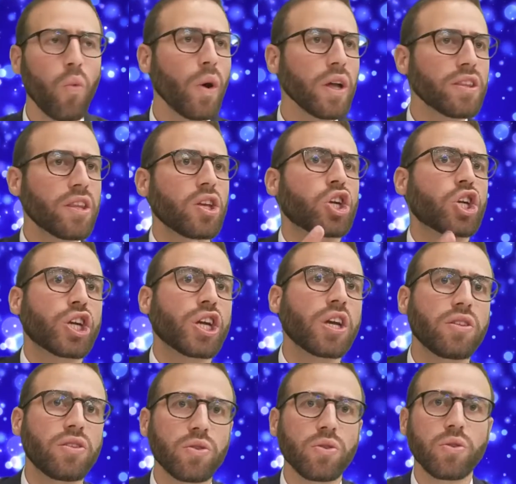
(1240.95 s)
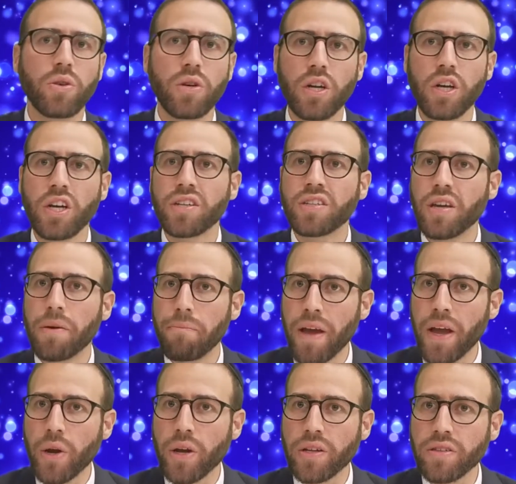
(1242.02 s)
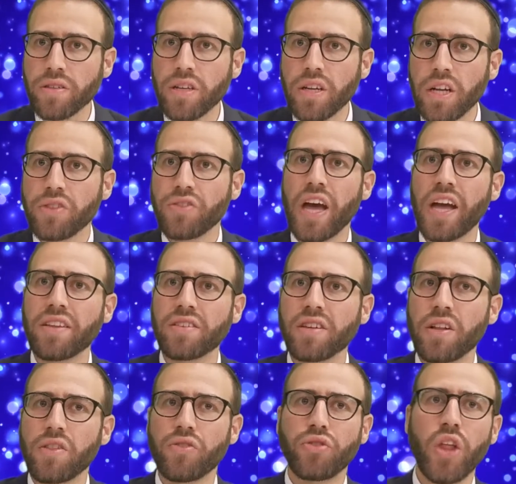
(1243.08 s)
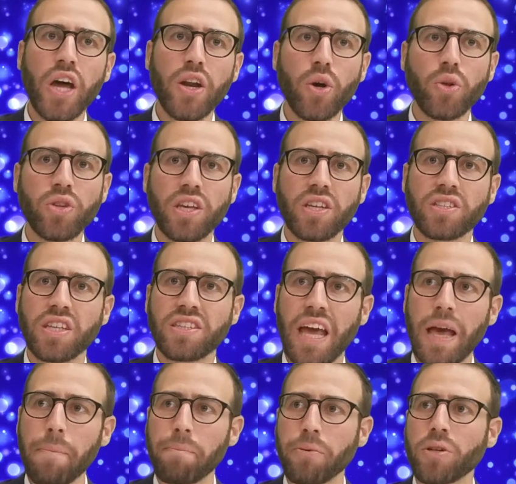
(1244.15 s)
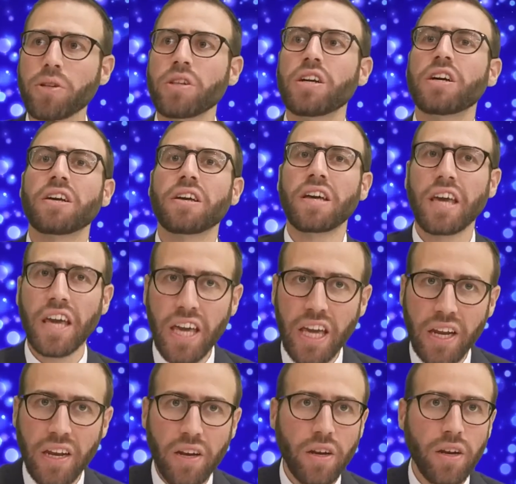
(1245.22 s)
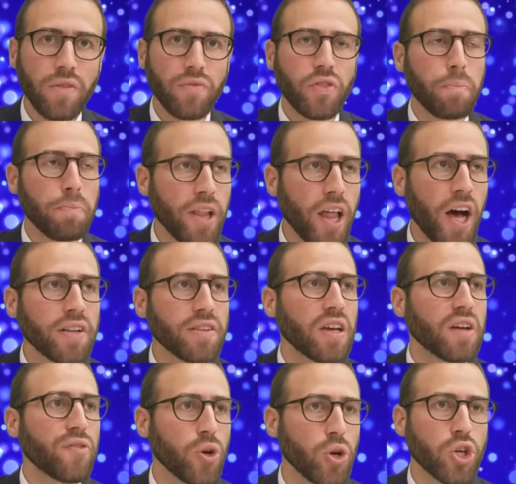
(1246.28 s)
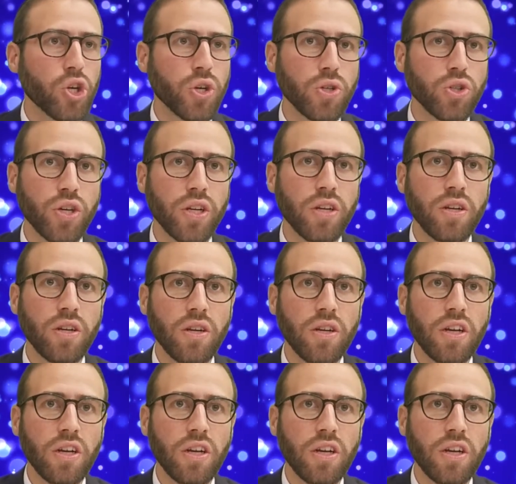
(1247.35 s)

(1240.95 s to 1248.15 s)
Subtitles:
What did she do to merit that not only is the temple in the plot of her children,